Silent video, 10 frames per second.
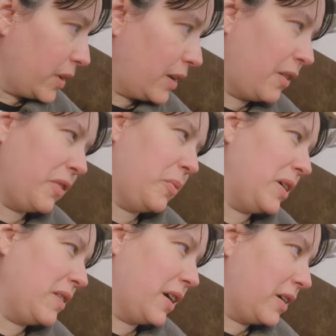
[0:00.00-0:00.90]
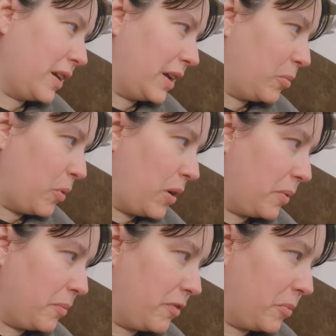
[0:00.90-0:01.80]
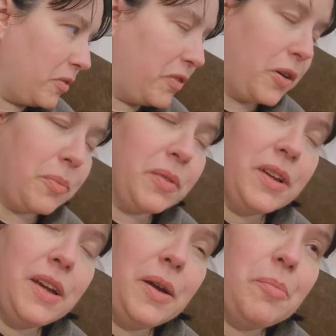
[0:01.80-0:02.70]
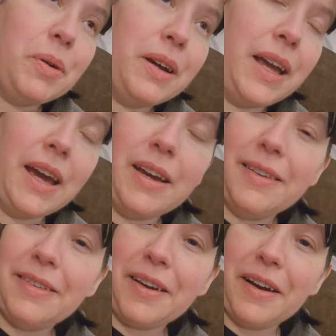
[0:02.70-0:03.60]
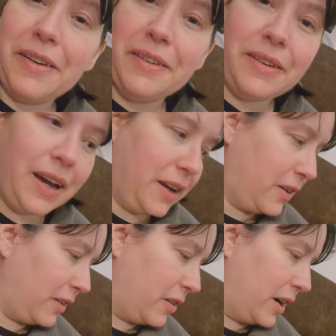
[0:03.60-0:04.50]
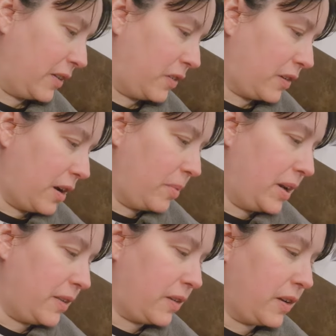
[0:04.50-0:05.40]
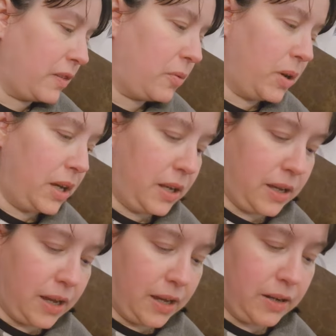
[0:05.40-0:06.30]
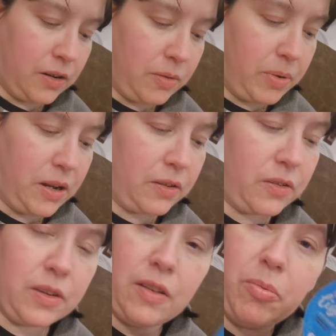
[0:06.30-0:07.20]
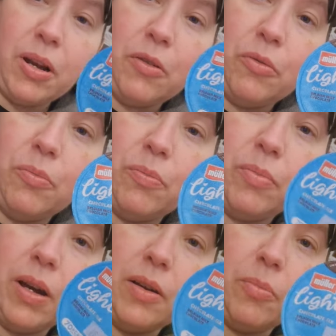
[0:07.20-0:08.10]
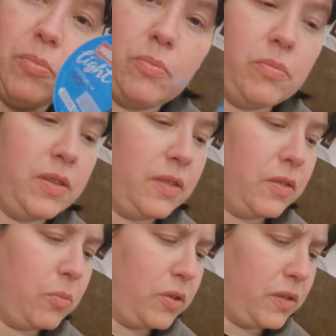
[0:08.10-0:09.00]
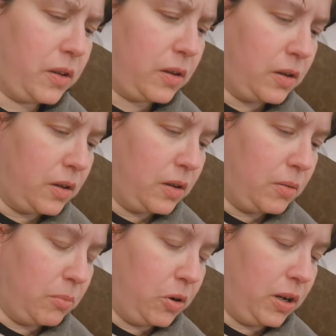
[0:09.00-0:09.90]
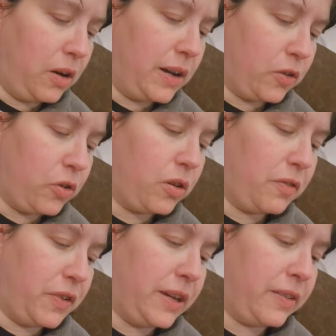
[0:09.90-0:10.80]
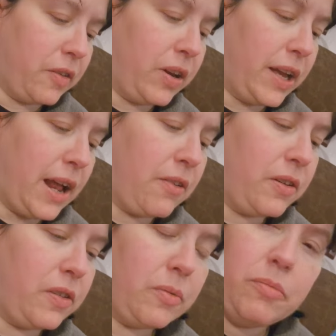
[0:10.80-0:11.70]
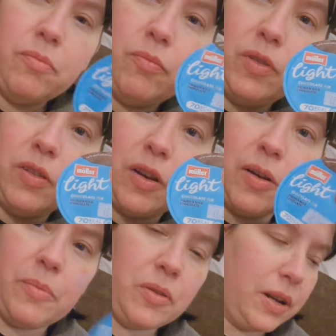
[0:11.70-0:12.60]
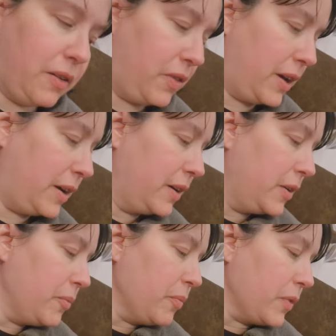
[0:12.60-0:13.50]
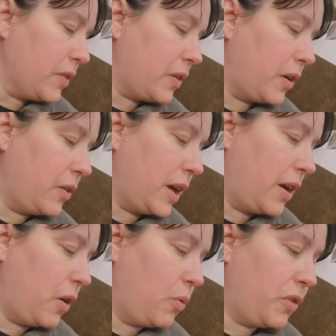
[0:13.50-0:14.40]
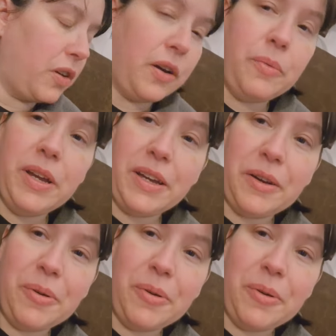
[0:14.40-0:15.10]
I don't think we can take an animal home from the farm. But, yeah, so had a good night. Just come in, had something to eat. And I'm now just going to have my little, this is, a, what is it? Muller Lite Chocolate Fix, 70 calories. Dessert, so I'm gonna have that. So yeah, also we're gonna